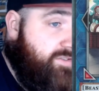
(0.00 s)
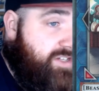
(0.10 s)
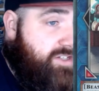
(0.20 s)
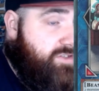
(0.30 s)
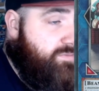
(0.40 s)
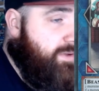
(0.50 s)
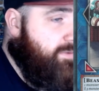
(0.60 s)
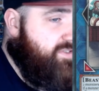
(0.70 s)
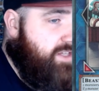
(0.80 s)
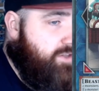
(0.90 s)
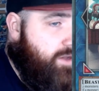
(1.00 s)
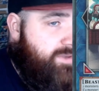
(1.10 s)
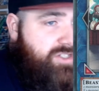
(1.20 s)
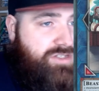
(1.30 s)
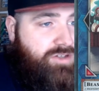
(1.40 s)
as some people have said in the
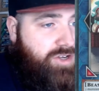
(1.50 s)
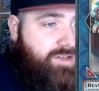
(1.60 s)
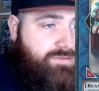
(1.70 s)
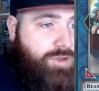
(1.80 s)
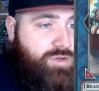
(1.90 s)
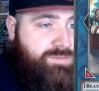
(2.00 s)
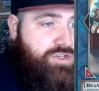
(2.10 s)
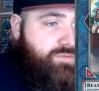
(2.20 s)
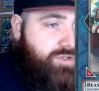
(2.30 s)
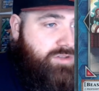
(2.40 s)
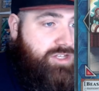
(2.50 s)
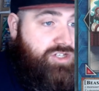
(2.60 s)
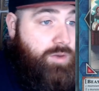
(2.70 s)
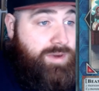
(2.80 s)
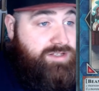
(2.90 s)
comments, like, don't spend your money on this
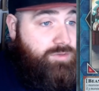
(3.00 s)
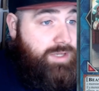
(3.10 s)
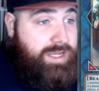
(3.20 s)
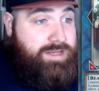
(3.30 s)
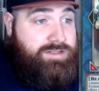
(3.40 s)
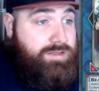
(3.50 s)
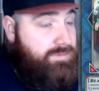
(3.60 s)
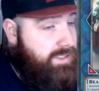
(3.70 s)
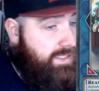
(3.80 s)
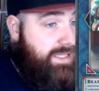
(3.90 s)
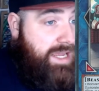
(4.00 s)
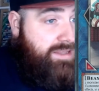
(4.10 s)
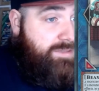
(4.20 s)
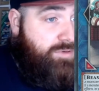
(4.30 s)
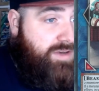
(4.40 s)
yet, wait till the weekend. Yeah, that's
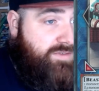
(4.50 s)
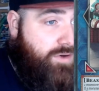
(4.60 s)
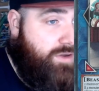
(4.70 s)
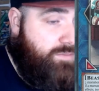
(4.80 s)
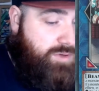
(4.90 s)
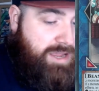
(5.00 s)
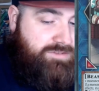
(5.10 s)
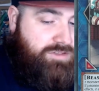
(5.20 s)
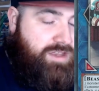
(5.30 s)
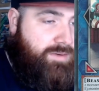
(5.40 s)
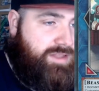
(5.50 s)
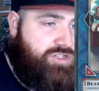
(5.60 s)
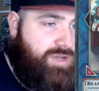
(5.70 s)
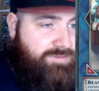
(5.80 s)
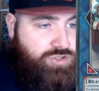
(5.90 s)
perfectly fine, but you have to think about this.
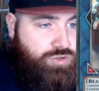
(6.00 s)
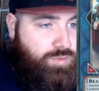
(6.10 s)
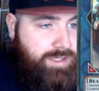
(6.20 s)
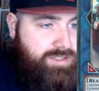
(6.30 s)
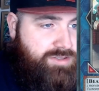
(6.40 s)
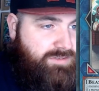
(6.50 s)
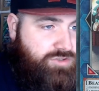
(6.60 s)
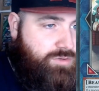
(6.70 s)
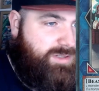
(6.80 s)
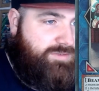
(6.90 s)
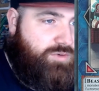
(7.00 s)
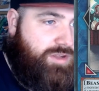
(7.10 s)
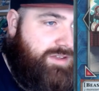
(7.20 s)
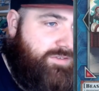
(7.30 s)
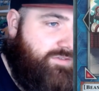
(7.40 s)
You have 2 weeks. You have 2 weeks before you
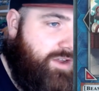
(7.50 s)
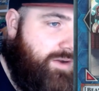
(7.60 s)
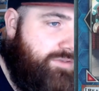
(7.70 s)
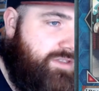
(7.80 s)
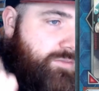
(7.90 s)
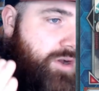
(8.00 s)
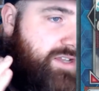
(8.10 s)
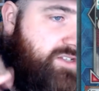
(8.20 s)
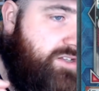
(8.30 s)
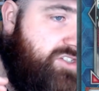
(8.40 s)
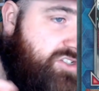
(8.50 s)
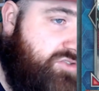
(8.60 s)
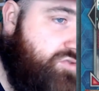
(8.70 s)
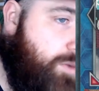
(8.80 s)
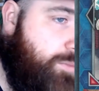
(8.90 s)
either figure out that the market's going to
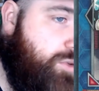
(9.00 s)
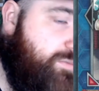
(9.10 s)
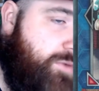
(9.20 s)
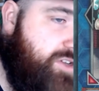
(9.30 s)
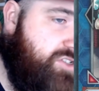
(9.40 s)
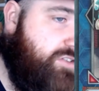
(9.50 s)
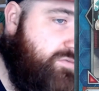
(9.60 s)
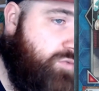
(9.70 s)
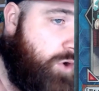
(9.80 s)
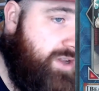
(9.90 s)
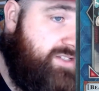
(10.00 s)
drop or the market's going to rise.